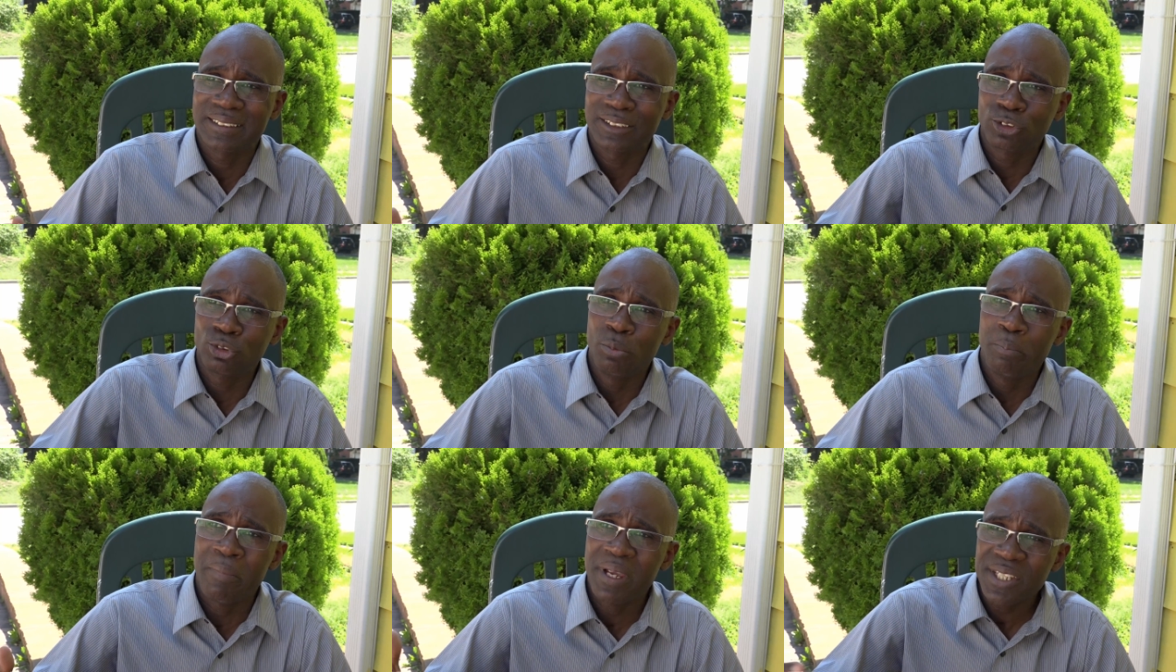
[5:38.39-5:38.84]

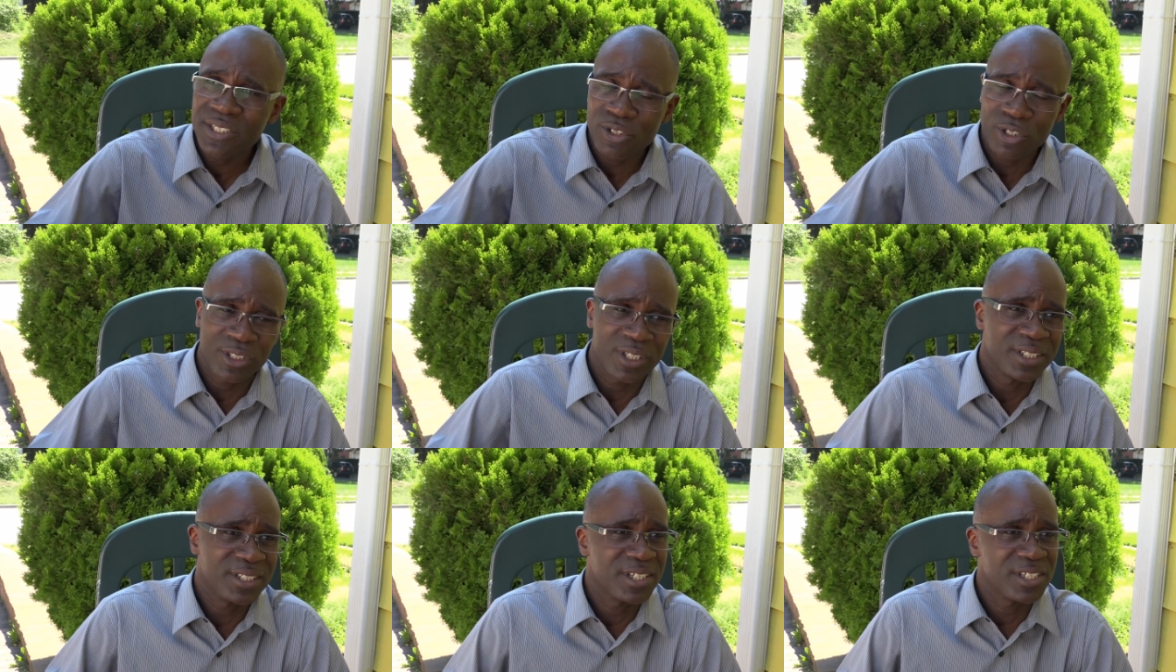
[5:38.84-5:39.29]
to make
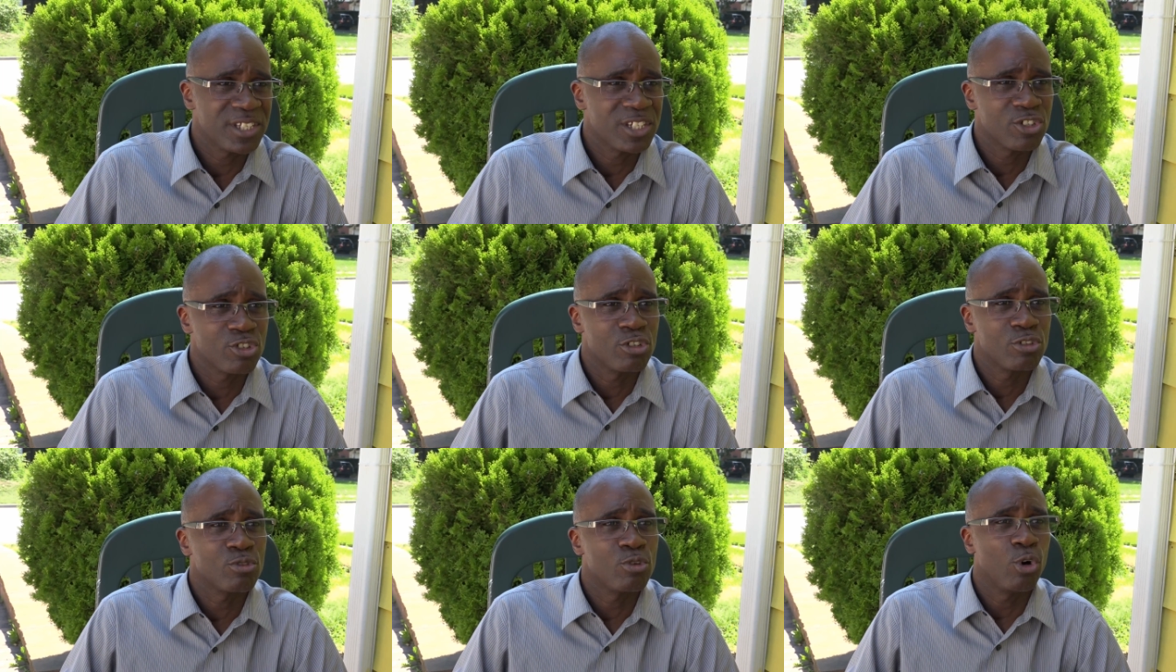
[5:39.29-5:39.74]
certain
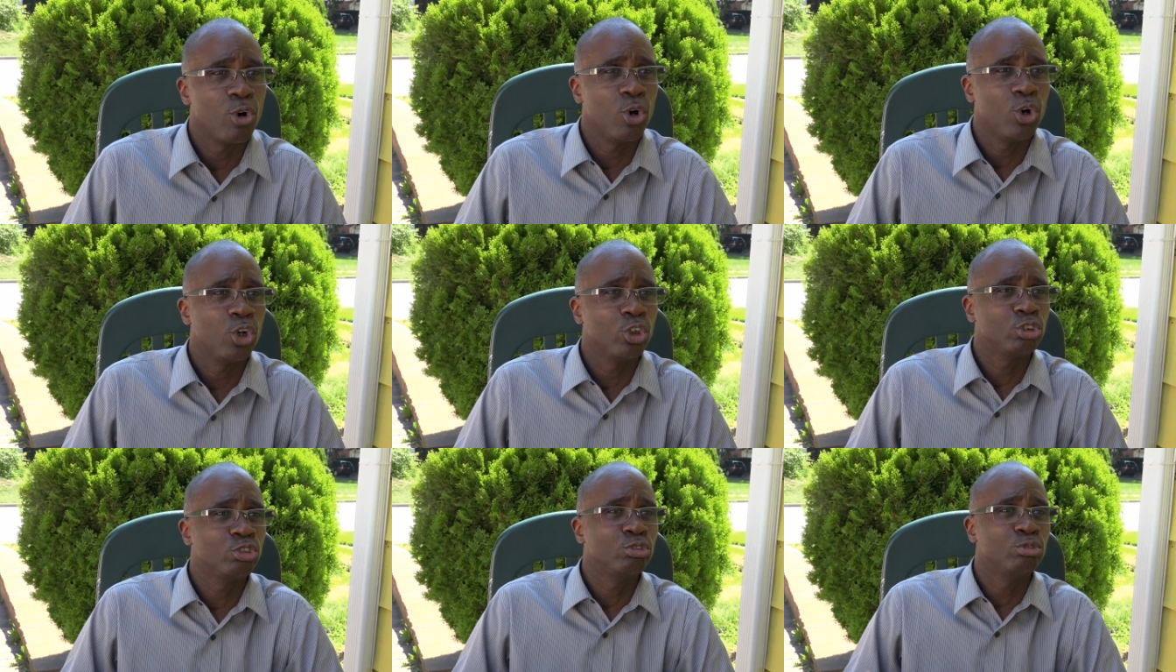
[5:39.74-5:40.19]
decision,
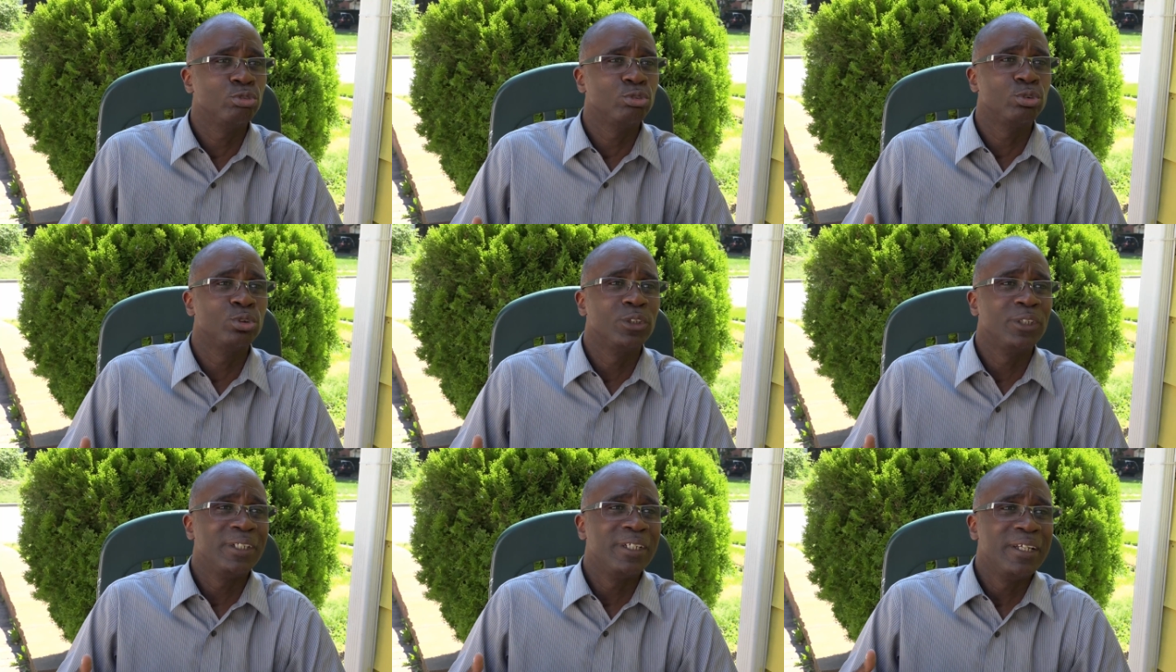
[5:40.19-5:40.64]
or to